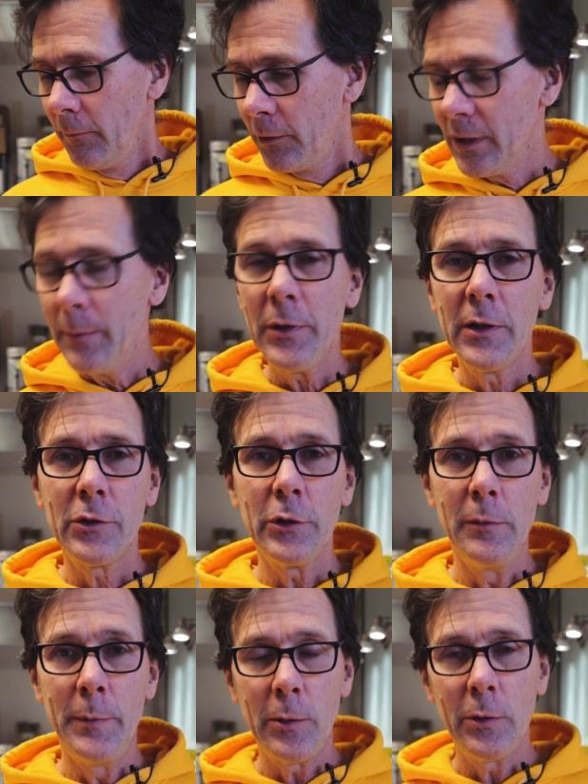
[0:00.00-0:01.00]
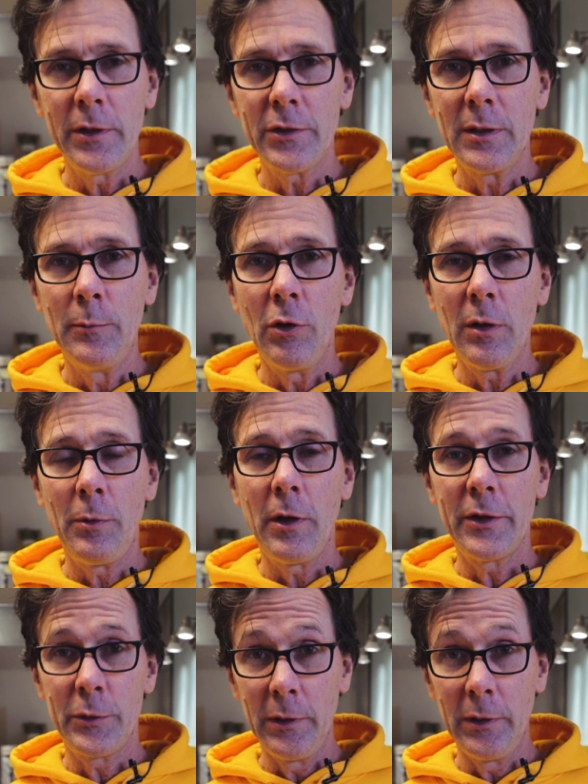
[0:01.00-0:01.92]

For something so ubiquitous, the Moka Pot is